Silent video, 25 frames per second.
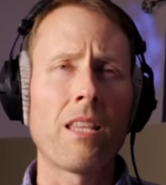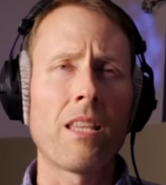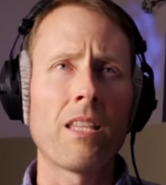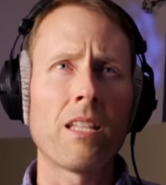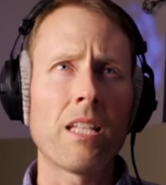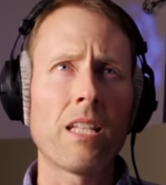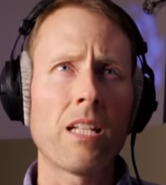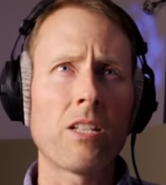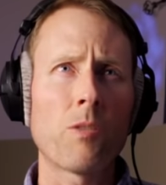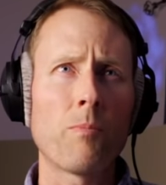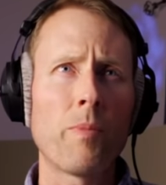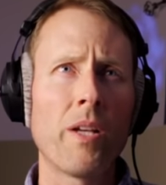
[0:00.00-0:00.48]
I
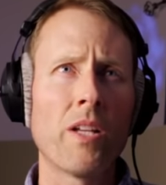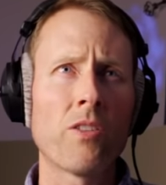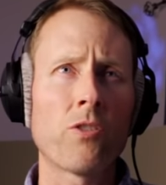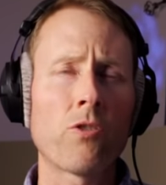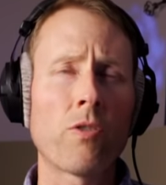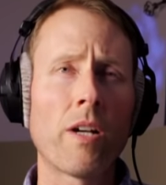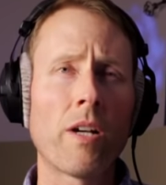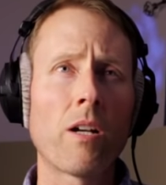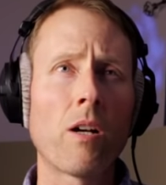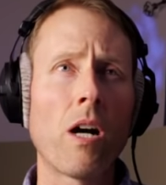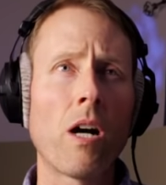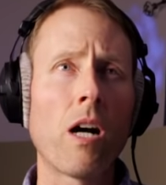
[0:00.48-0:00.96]
think that
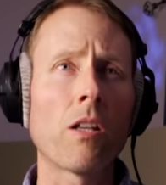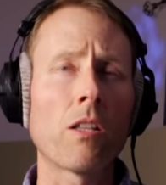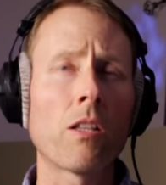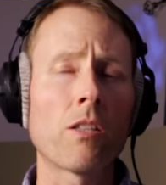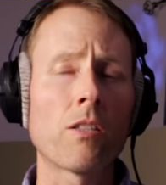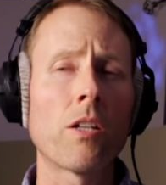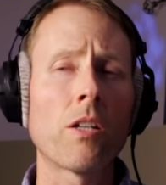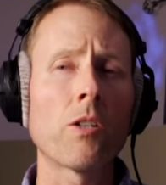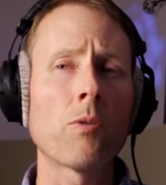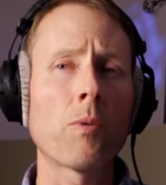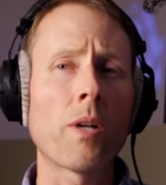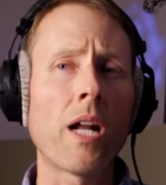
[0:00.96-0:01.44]
depends, Greg.
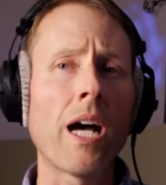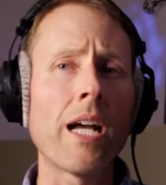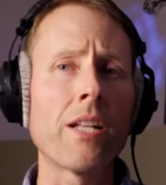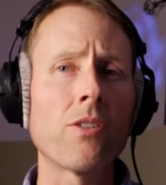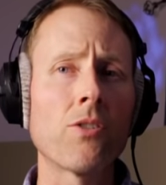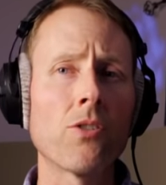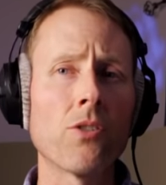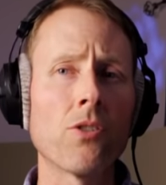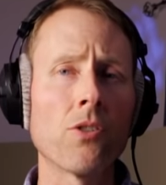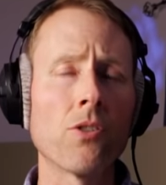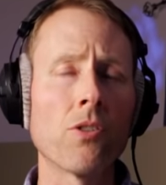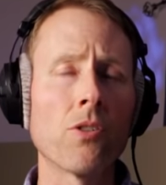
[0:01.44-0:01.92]
I'll tell you what
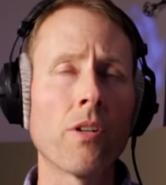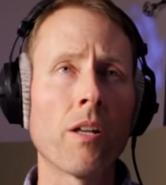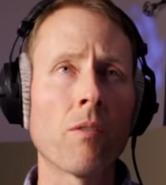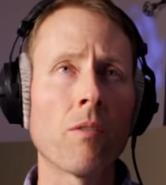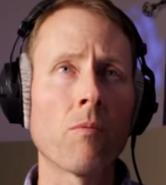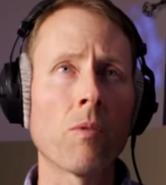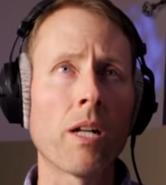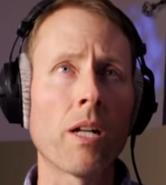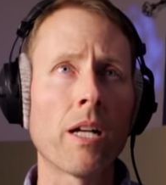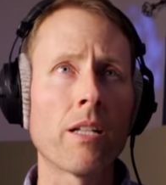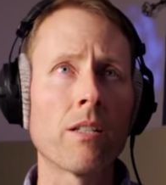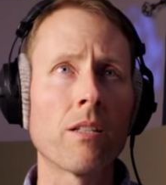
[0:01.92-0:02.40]
I do
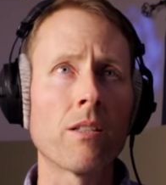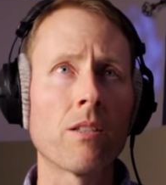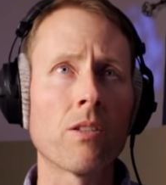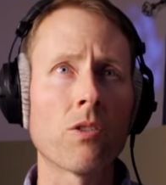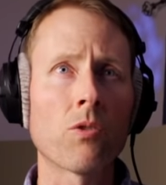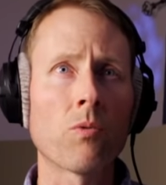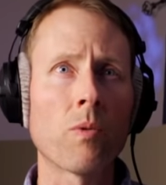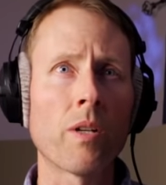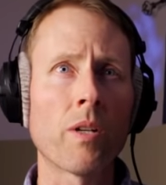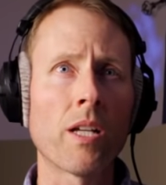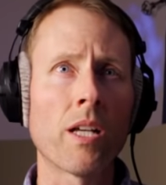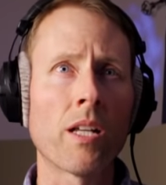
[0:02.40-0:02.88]
and what I did
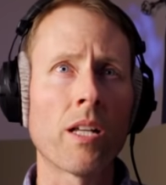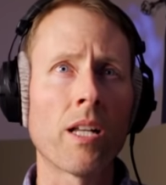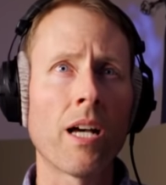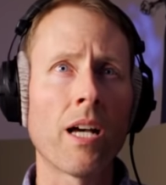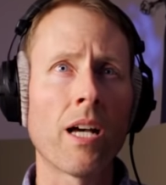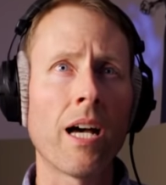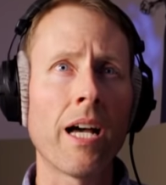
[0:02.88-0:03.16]
this weekend.